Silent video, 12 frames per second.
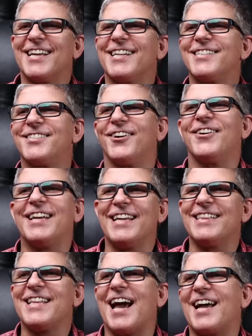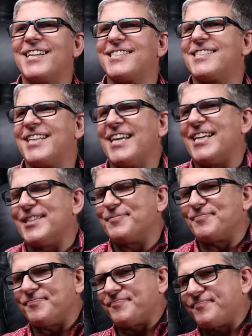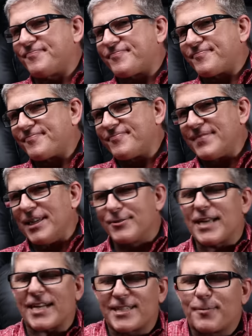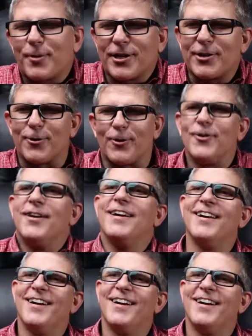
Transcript: And so in that scene, it was actually pretty cool.